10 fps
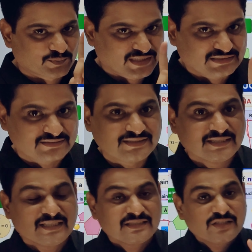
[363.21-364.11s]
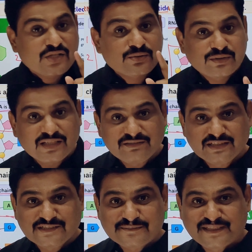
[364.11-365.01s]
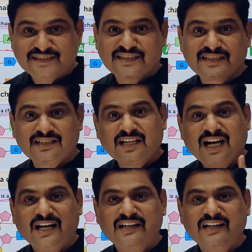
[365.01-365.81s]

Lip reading: One, the sugar which is present in